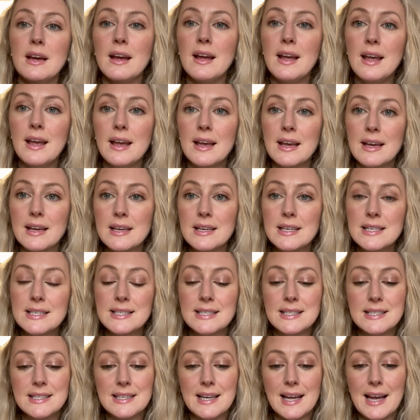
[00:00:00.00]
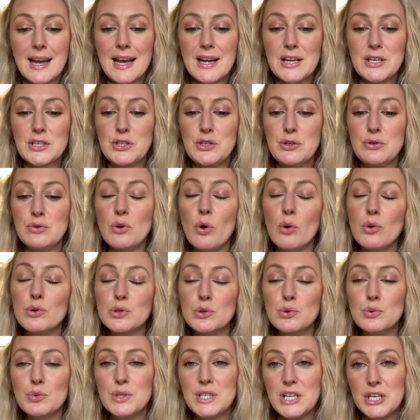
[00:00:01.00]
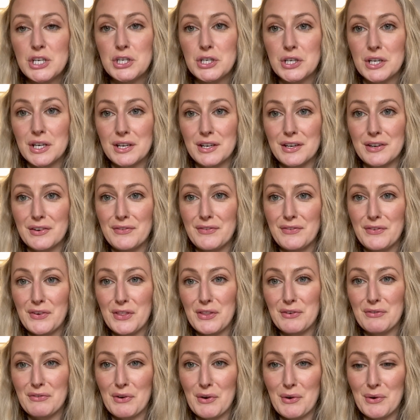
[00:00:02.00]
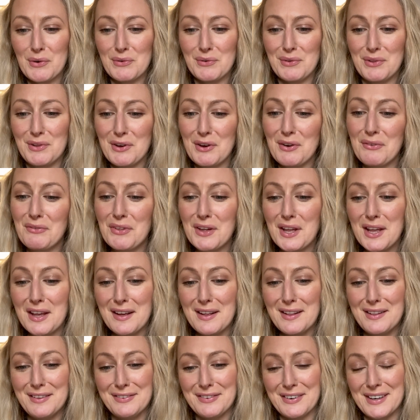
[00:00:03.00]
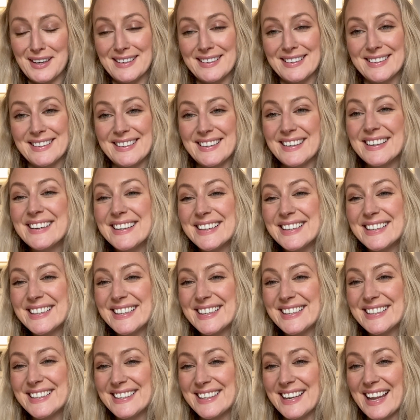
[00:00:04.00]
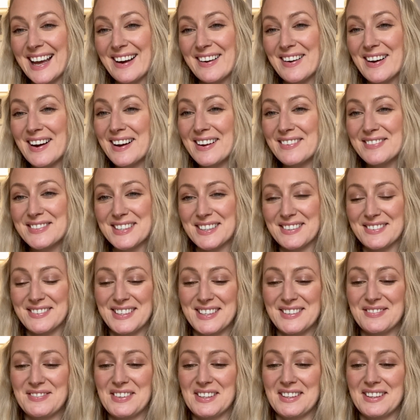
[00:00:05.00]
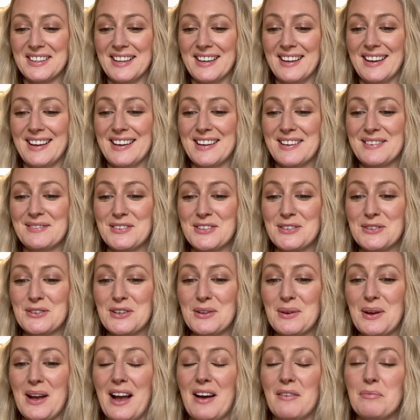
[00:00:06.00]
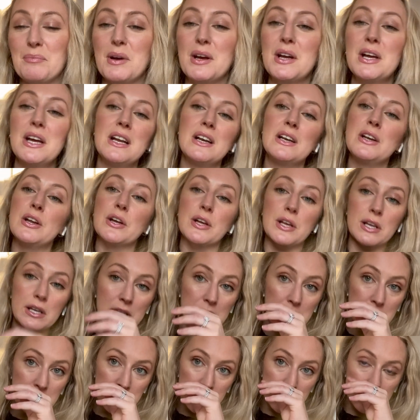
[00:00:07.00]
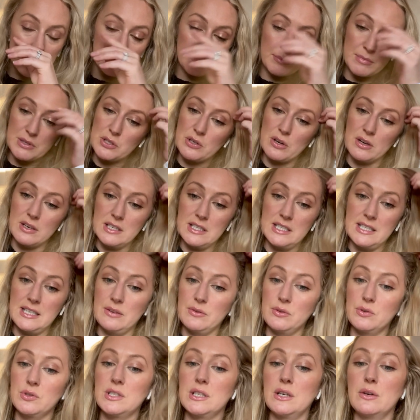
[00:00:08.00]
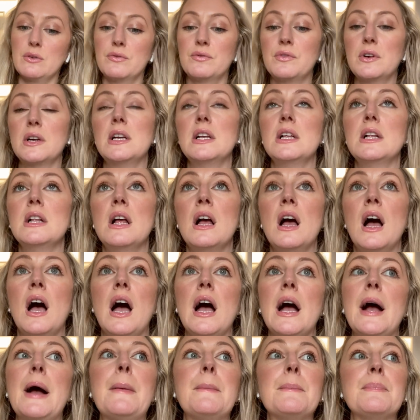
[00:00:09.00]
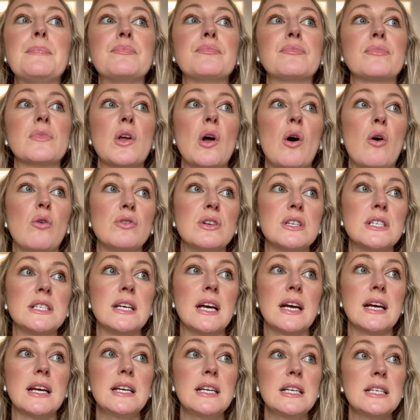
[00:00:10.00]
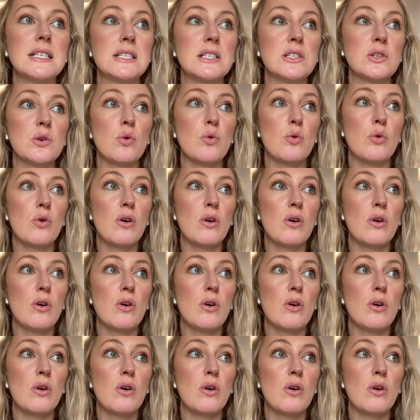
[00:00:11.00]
is do not audition for the role of the girlfriend. Now, I've definitely been there and I'm sure you have, but look, you shouldn't be trying to sell yourself on a date